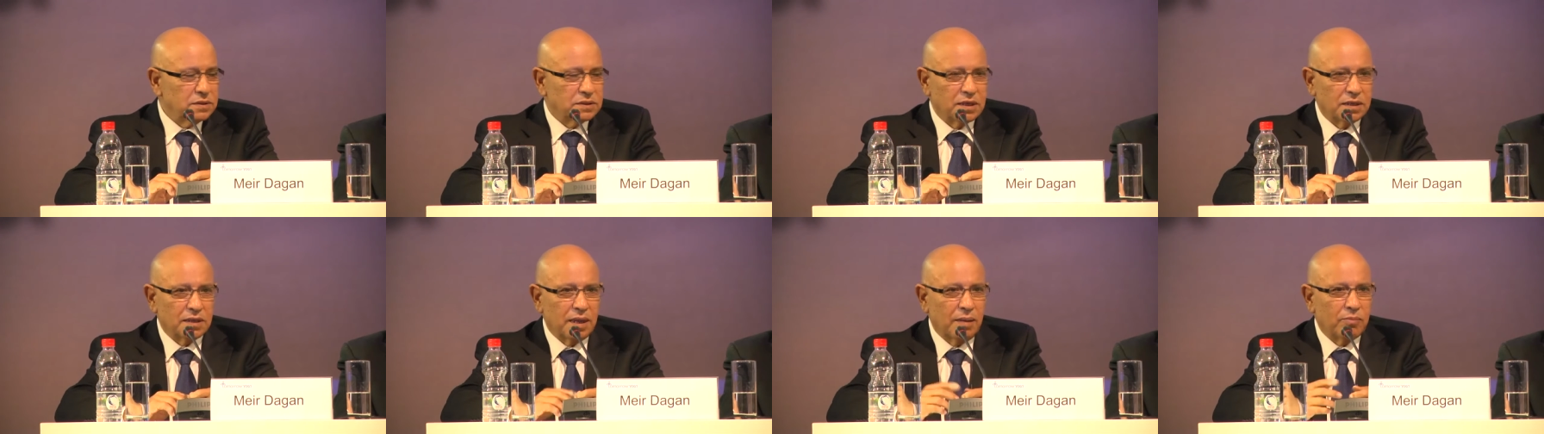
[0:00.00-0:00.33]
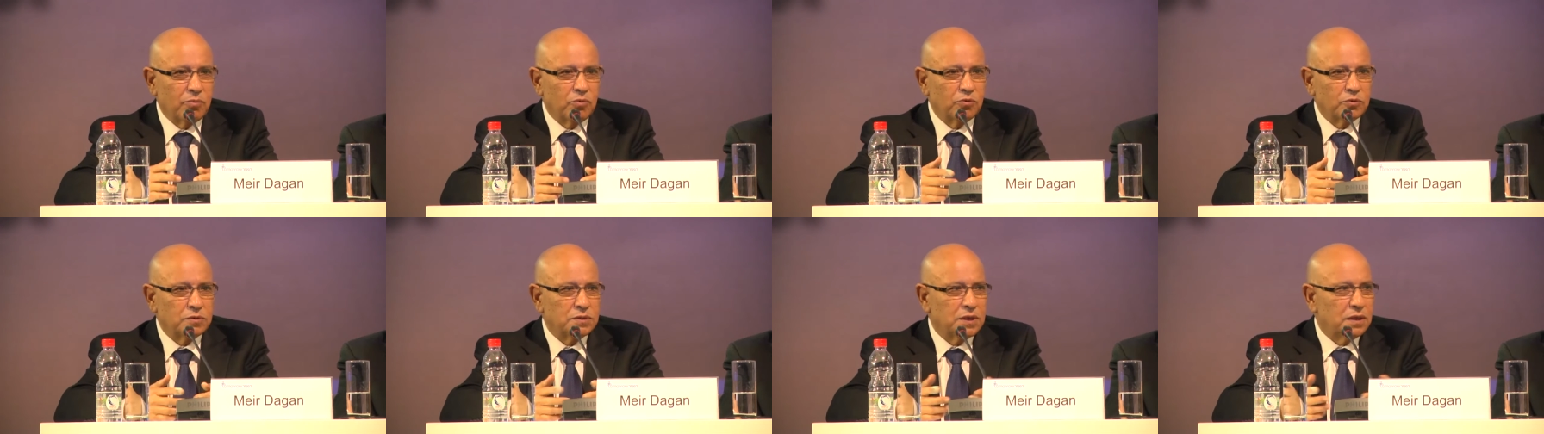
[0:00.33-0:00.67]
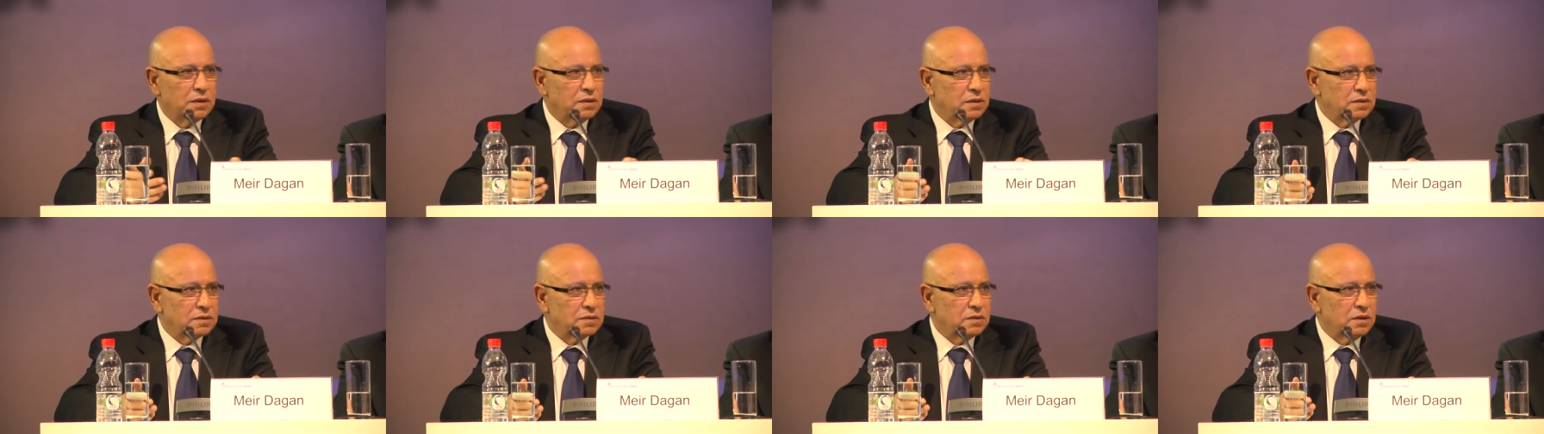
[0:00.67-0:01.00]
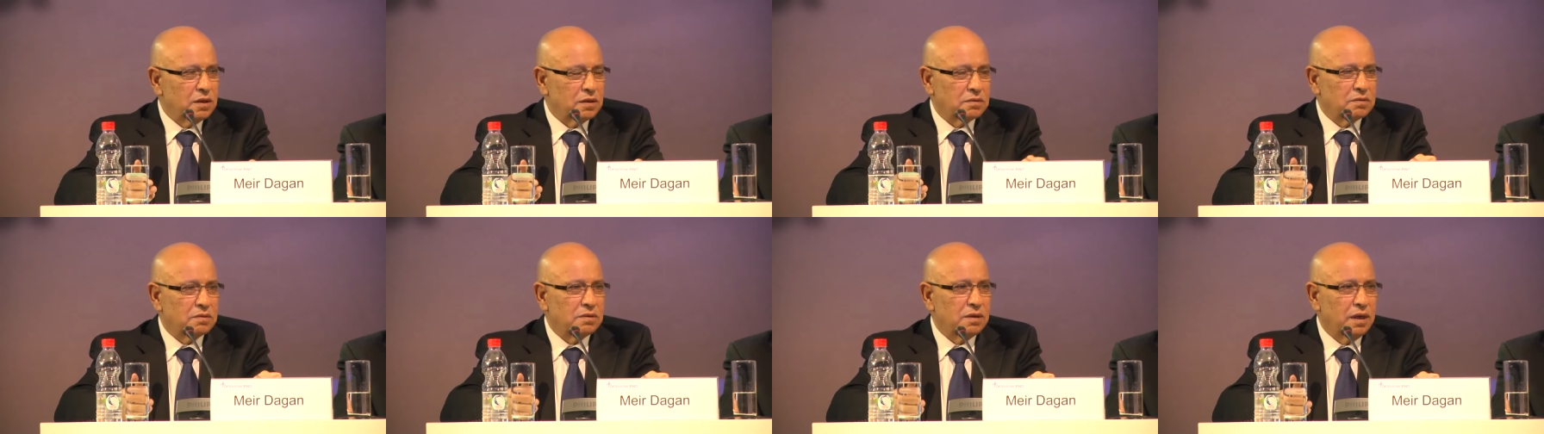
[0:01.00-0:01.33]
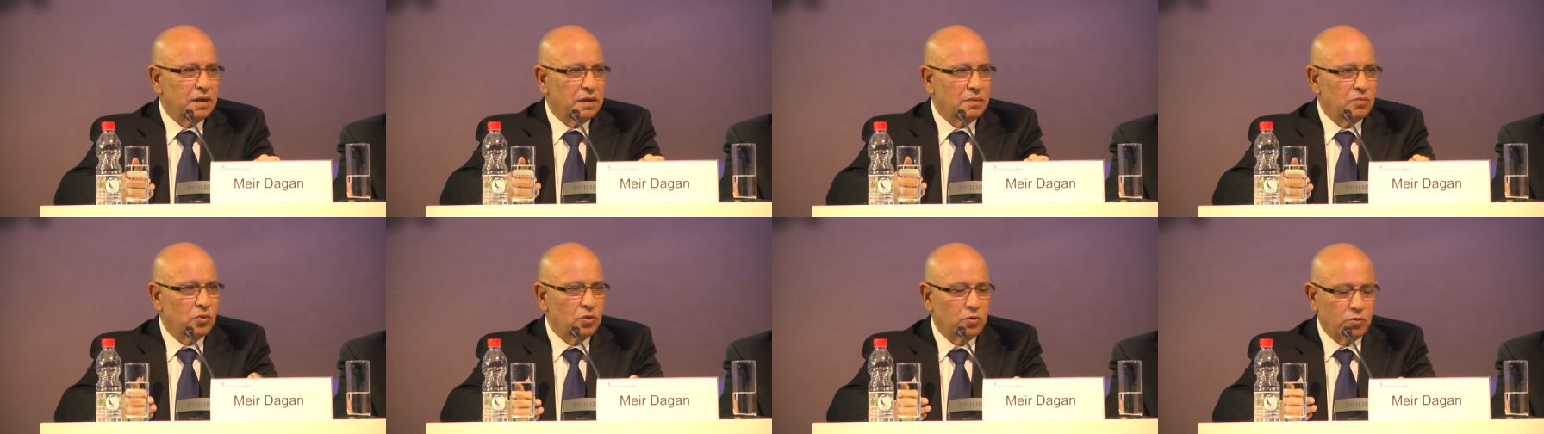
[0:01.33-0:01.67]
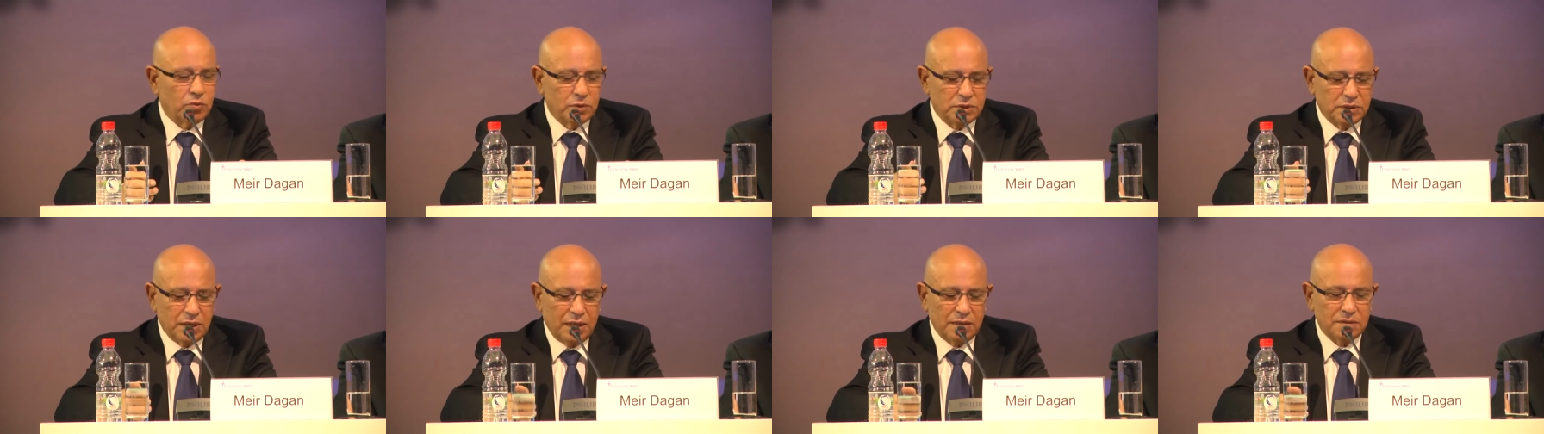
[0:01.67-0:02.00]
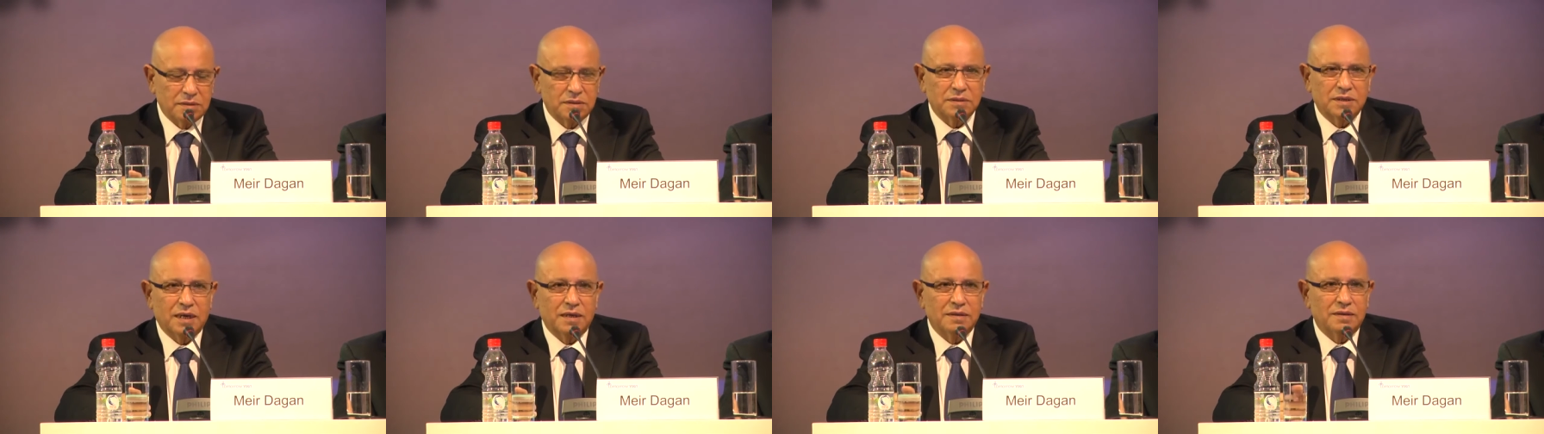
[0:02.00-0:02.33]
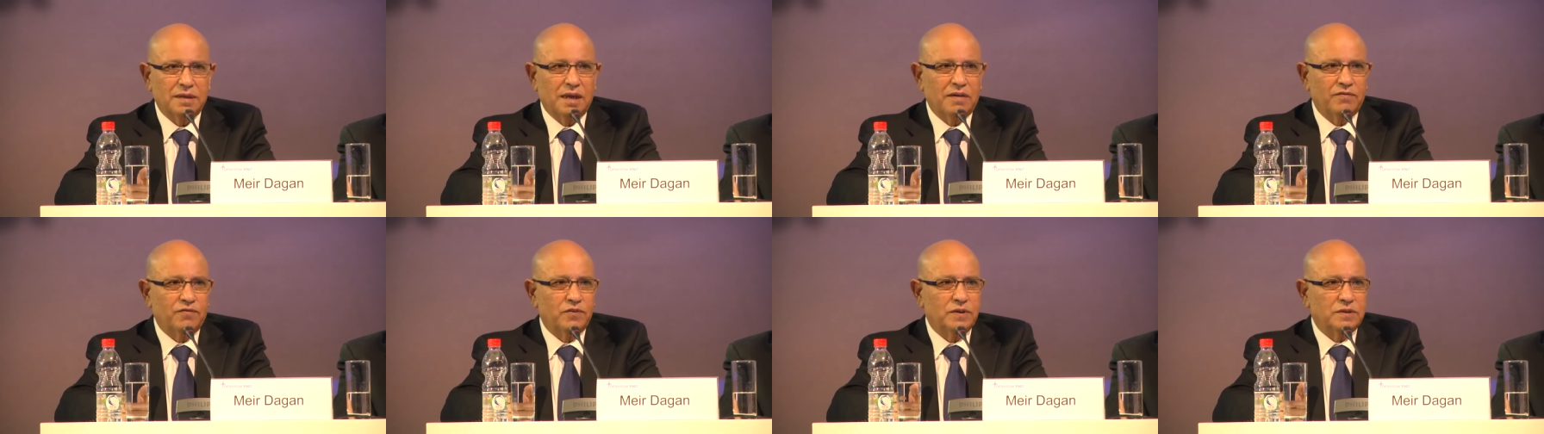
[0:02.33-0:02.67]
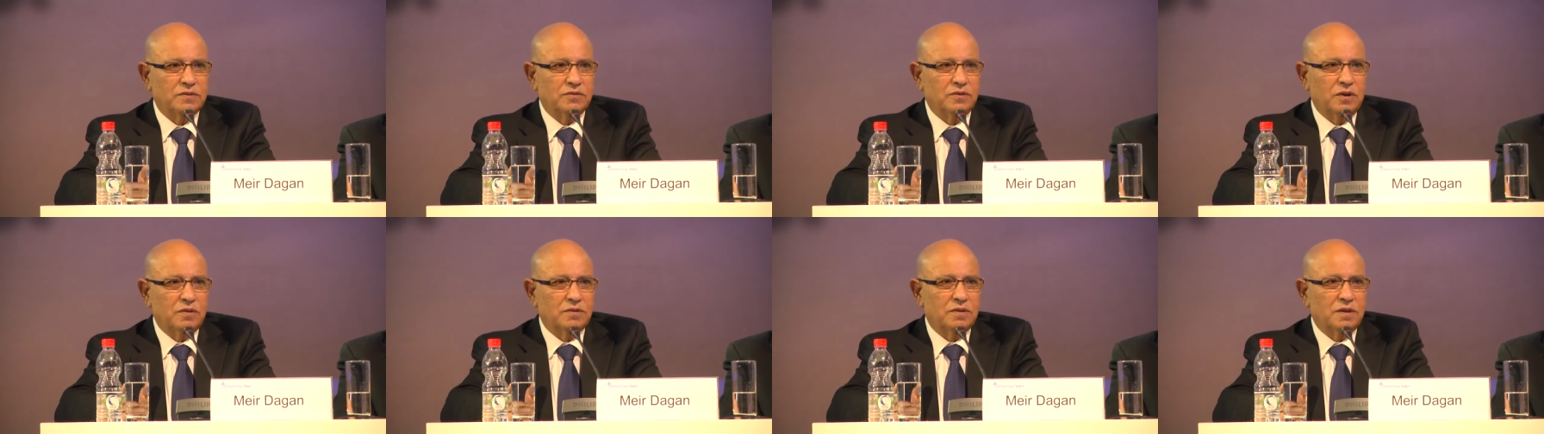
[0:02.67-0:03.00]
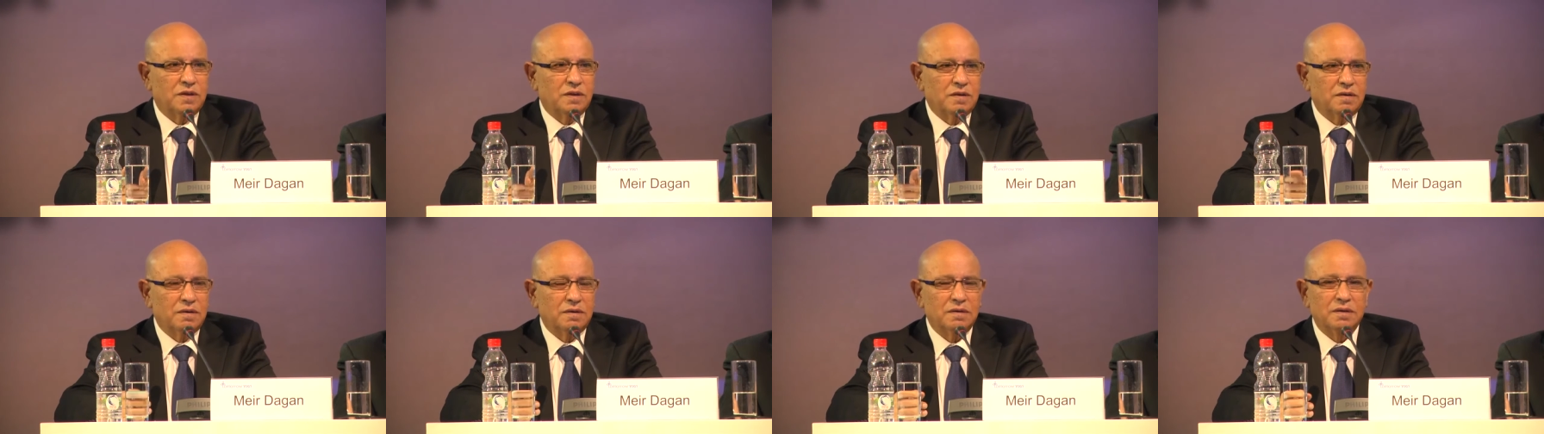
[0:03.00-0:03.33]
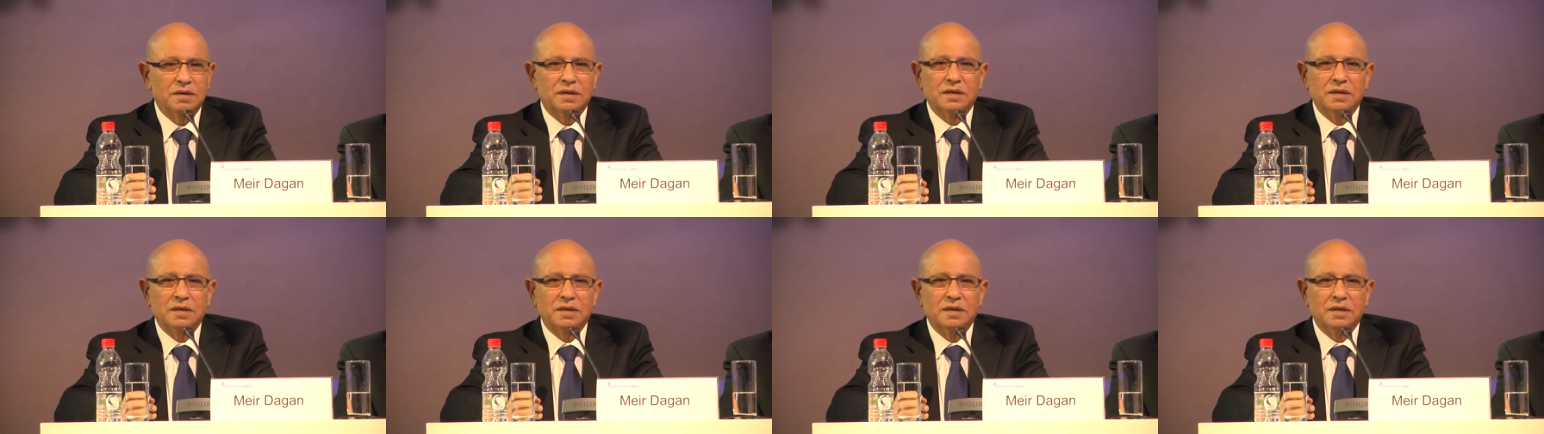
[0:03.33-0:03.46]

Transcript: Saddam Hussein is not anymore with us. Gaddafi is not here.